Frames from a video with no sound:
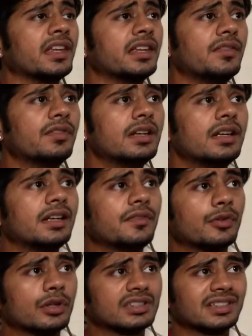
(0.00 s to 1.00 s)
Even
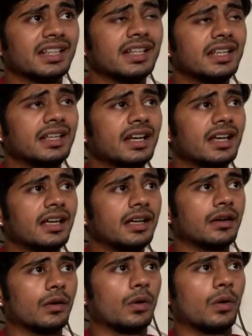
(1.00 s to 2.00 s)
if you're a skinny
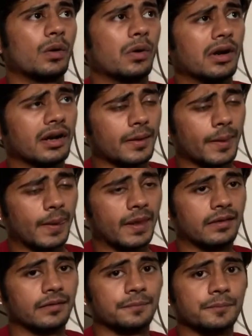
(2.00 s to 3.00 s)
guy or
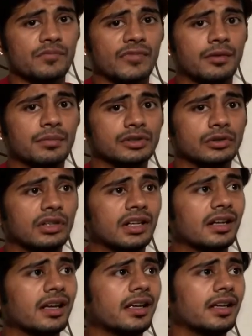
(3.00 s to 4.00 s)
a
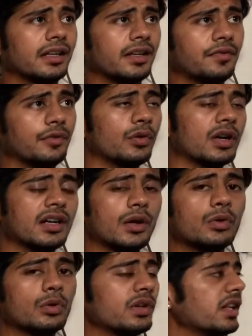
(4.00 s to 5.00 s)
muscular guy, if you cut
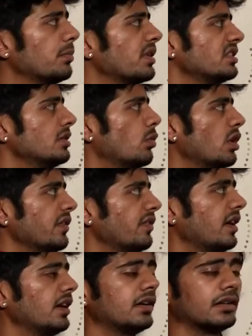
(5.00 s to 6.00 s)
down to 10% body
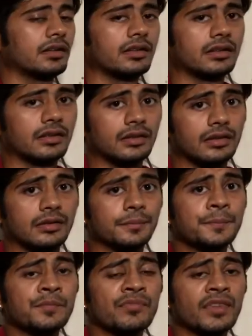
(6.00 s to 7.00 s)
fat,